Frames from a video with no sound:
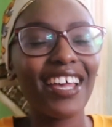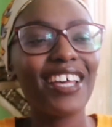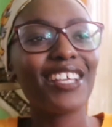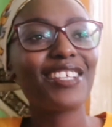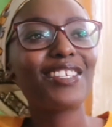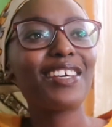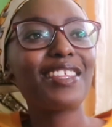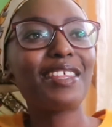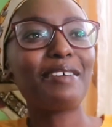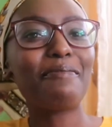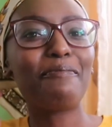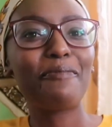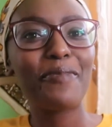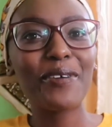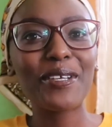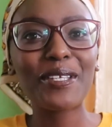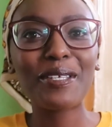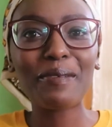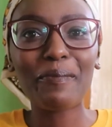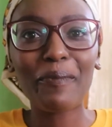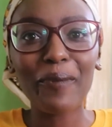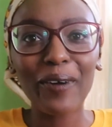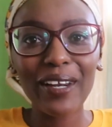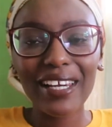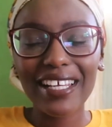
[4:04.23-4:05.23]
So the
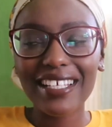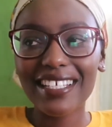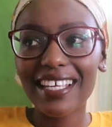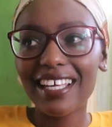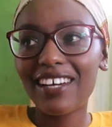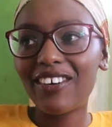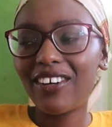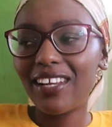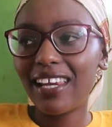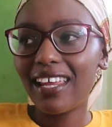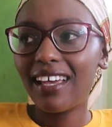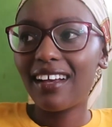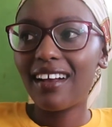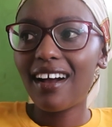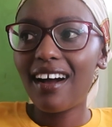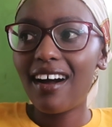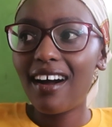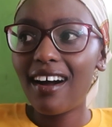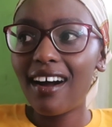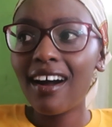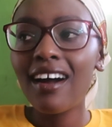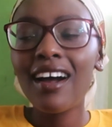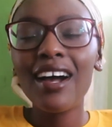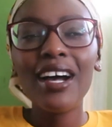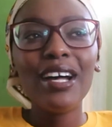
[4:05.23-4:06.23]
principal is like,
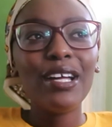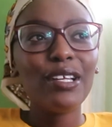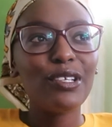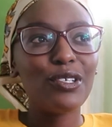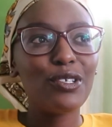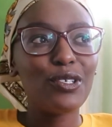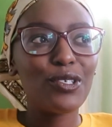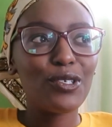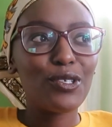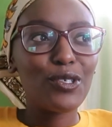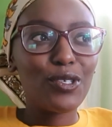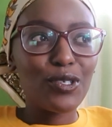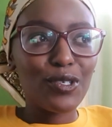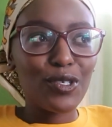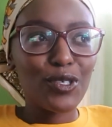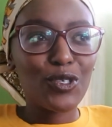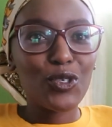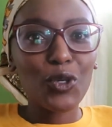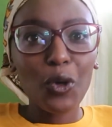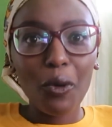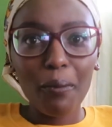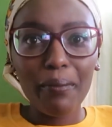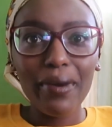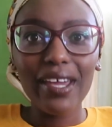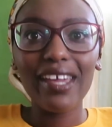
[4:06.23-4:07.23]

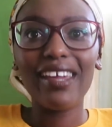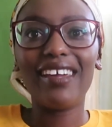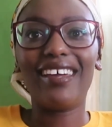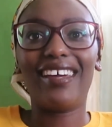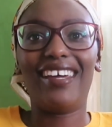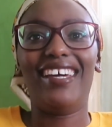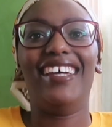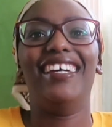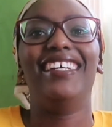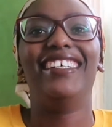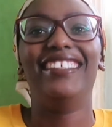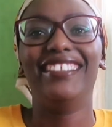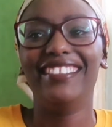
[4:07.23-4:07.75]
"To be,